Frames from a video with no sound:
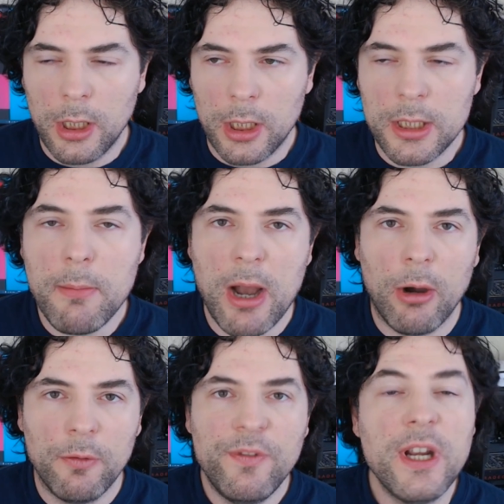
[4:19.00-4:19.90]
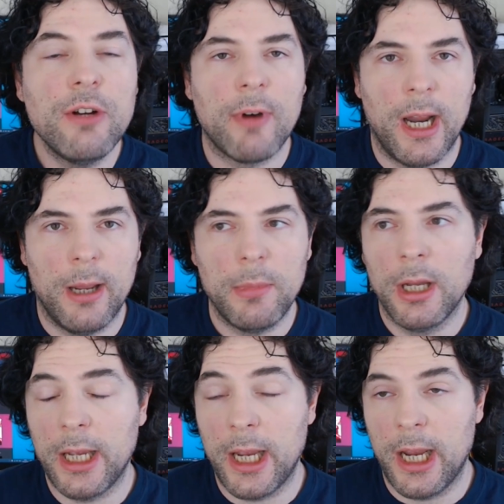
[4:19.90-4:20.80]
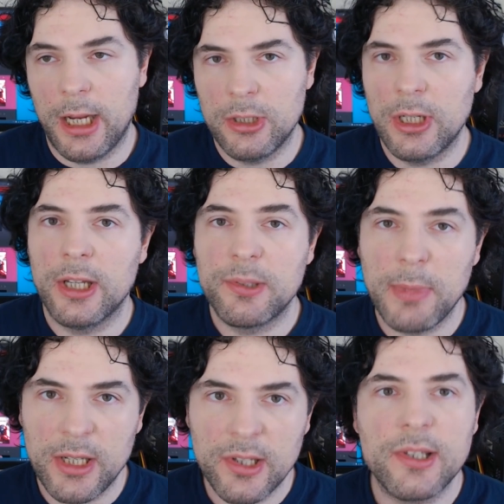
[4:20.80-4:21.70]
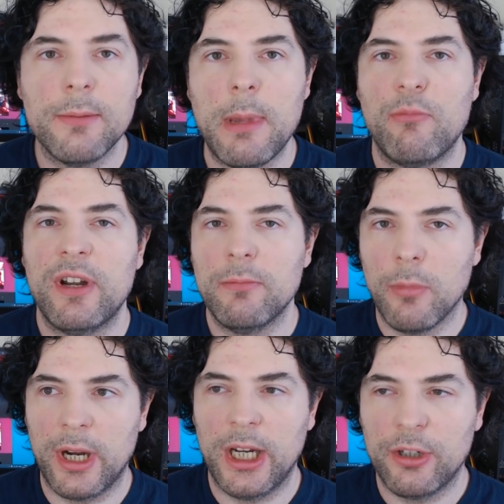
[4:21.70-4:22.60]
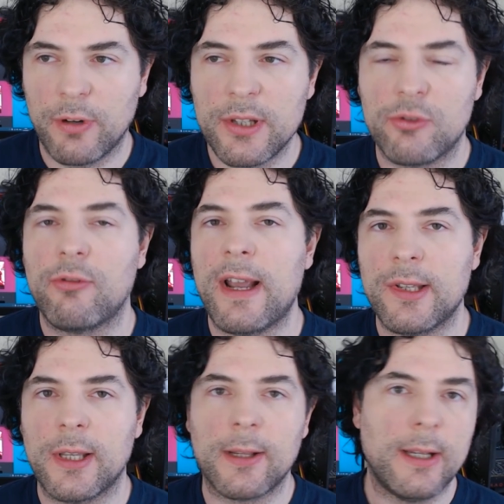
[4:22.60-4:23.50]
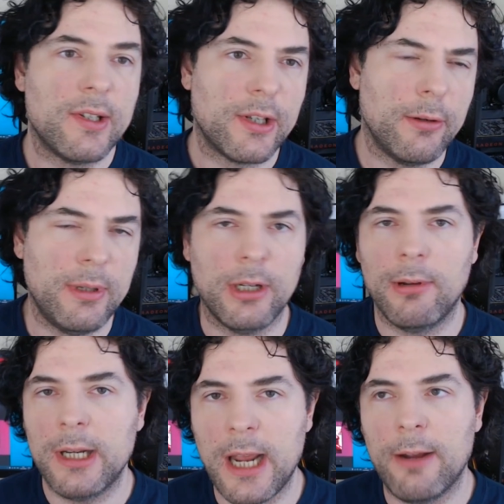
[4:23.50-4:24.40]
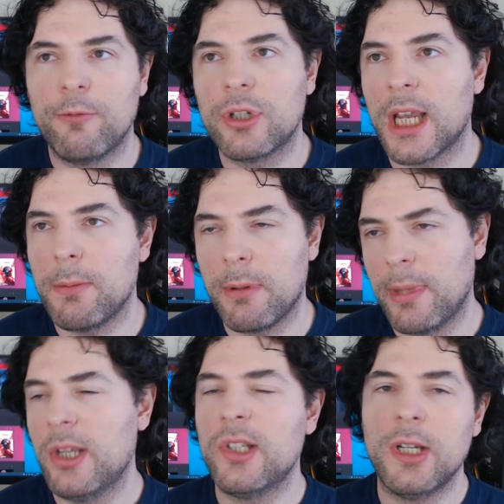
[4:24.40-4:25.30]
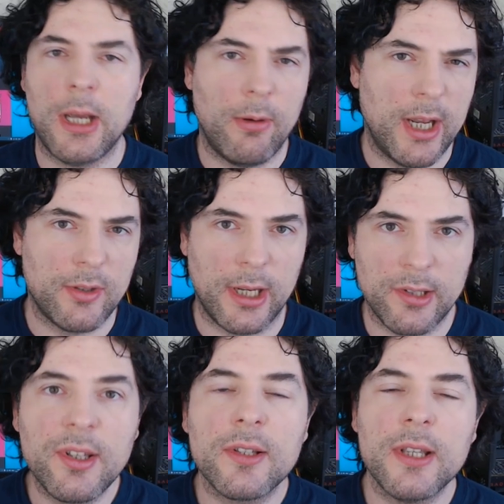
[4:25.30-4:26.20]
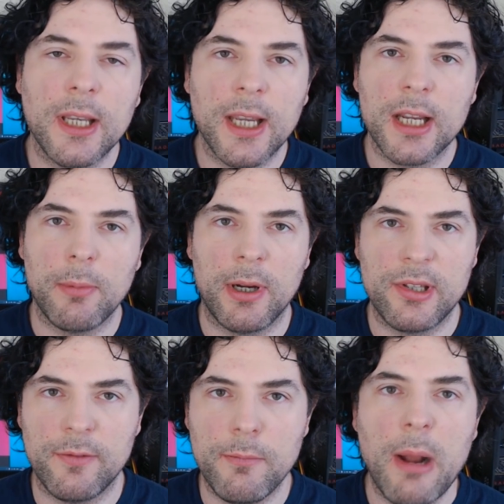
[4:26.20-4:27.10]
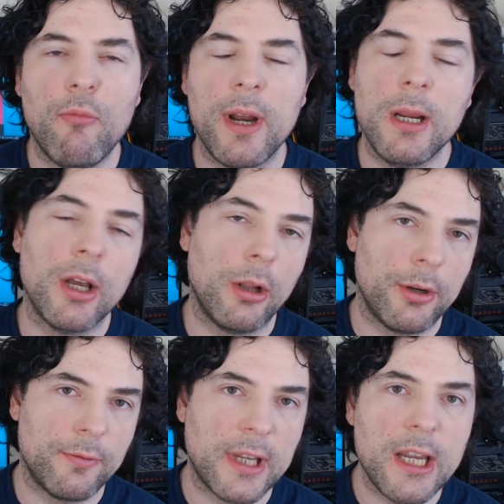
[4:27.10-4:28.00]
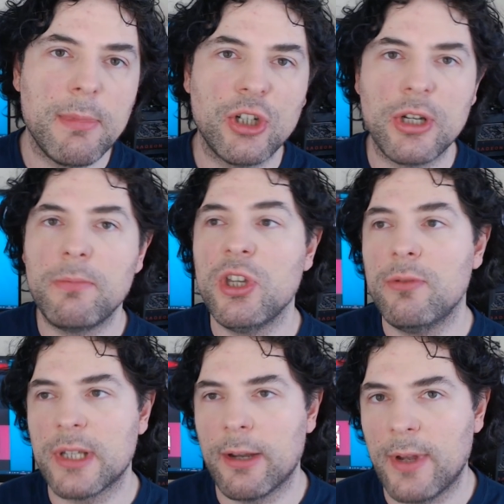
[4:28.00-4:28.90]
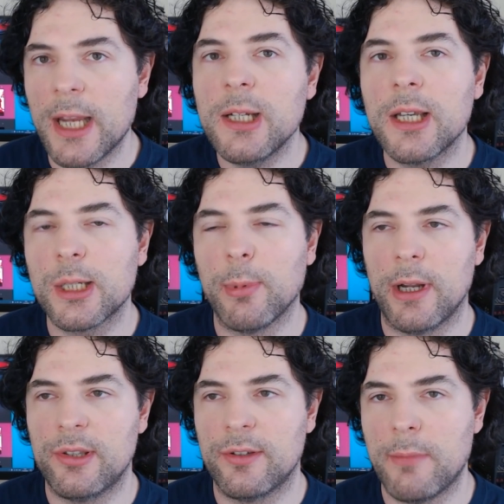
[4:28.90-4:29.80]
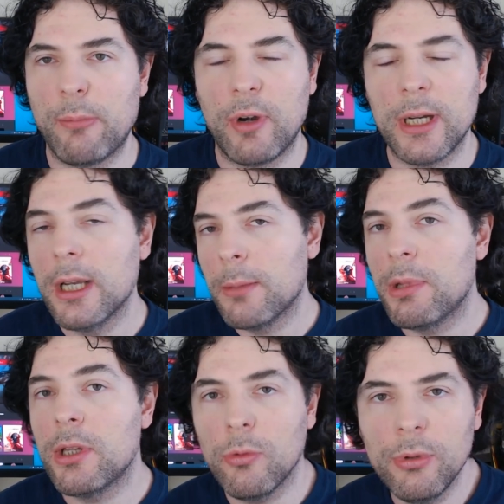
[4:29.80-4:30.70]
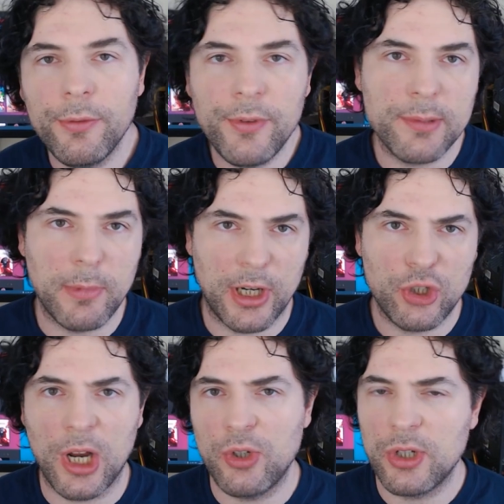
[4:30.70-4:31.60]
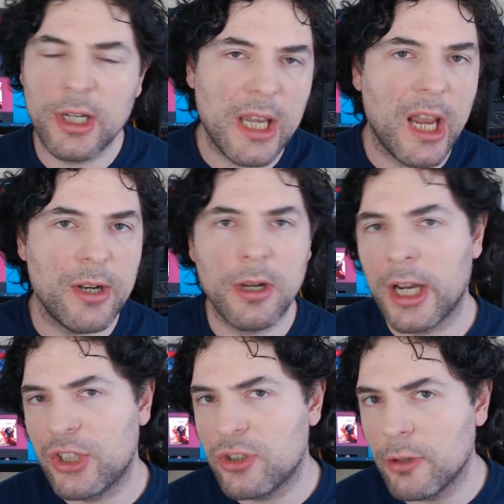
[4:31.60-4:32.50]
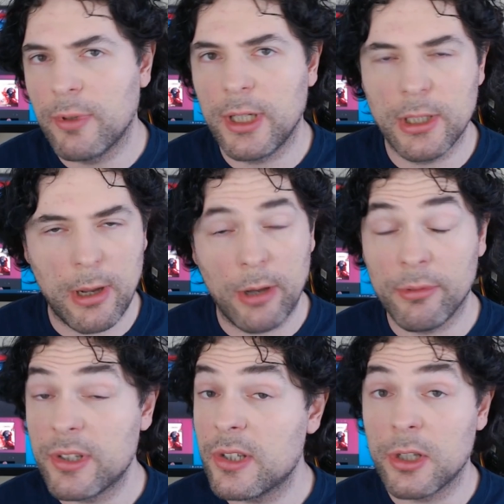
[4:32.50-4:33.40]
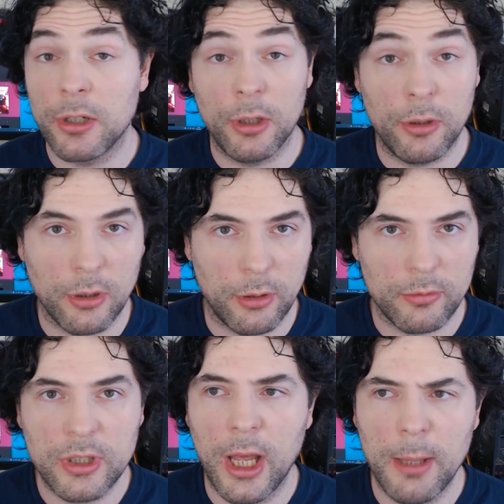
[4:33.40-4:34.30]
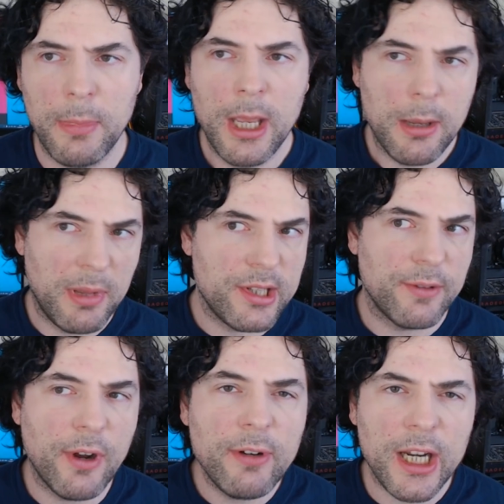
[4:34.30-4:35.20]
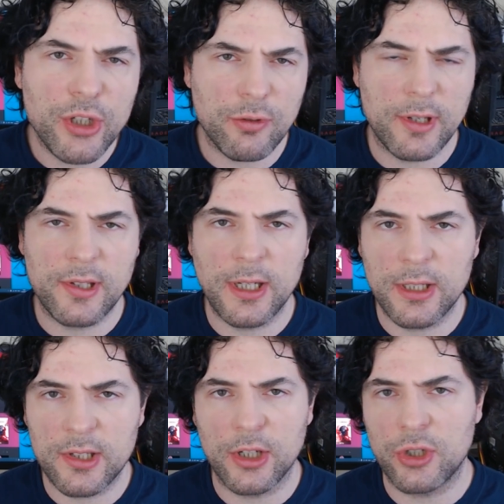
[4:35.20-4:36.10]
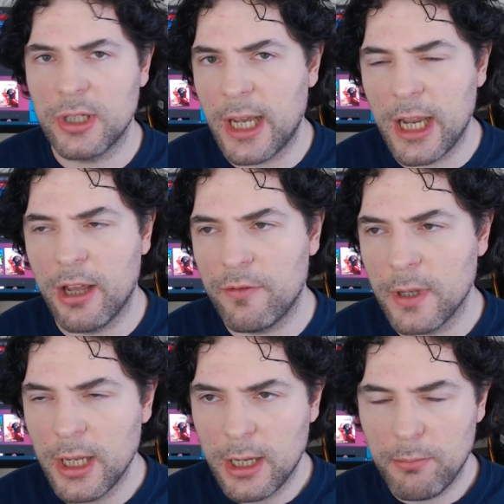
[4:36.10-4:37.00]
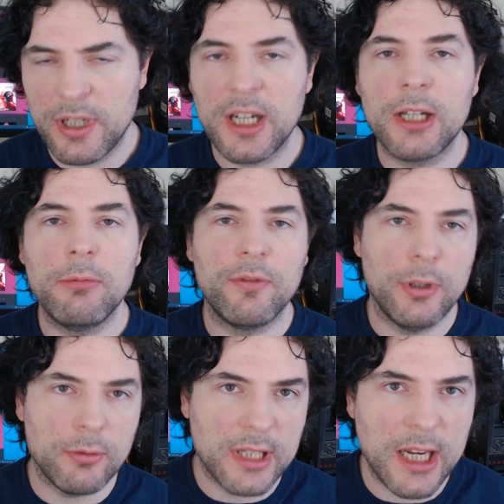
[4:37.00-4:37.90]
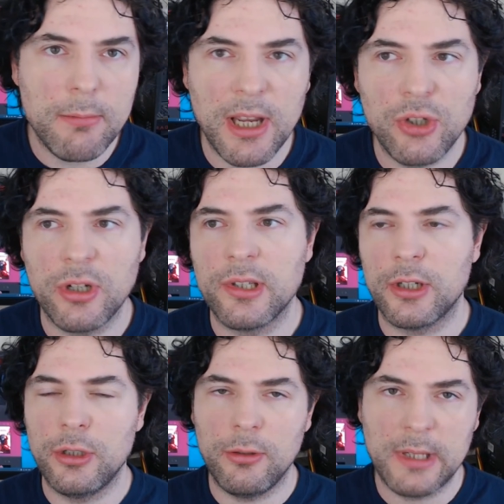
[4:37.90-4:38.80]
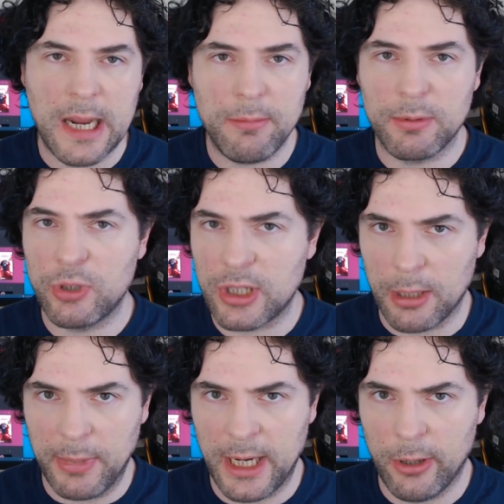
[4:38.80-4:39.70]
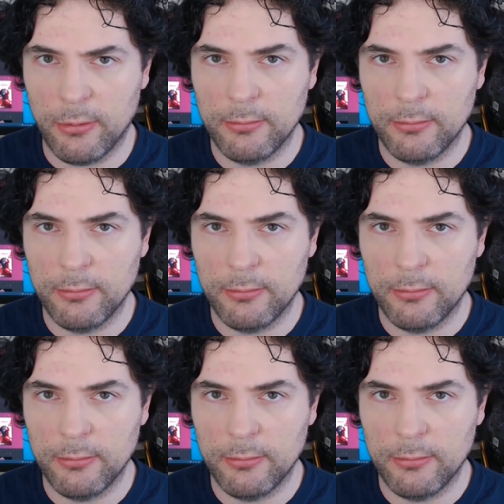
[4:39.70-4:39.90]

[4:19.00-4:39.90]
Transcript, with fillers: the amount of VRAM and uh, main system memory might increase drastically. So, you know, an average gaming PC now has like 16 gigabytes of memory. A lot of gaming GPUs have eight gigabytes of memory, but all of this might change. And again, I don't really know how this is gonna look long term, but it's a very interesting discussion to have, particularly with new game engines and new games which are coming out.